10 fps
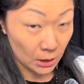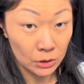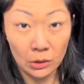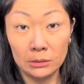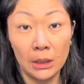
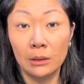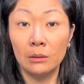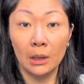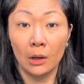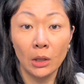So I was like,
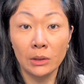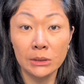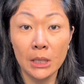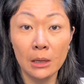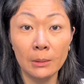I called out his
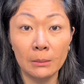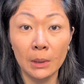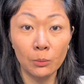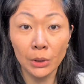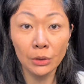name and I'm
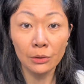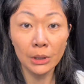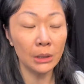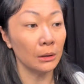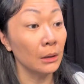like, what are you
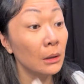doing?